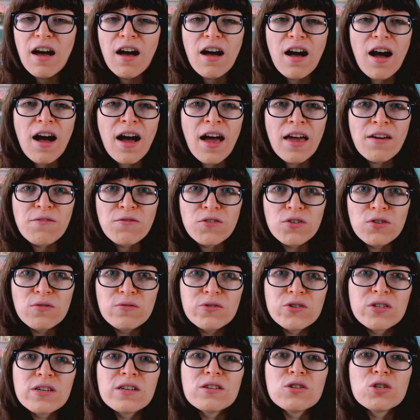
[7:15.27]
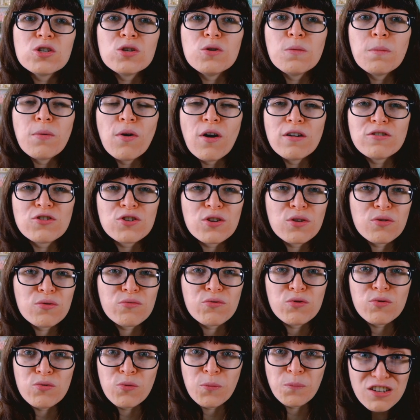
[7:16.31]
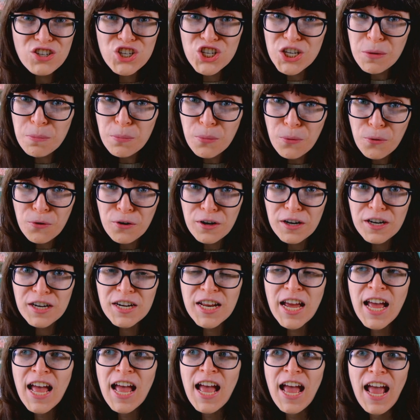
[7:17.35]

I've used it to punch through chipboard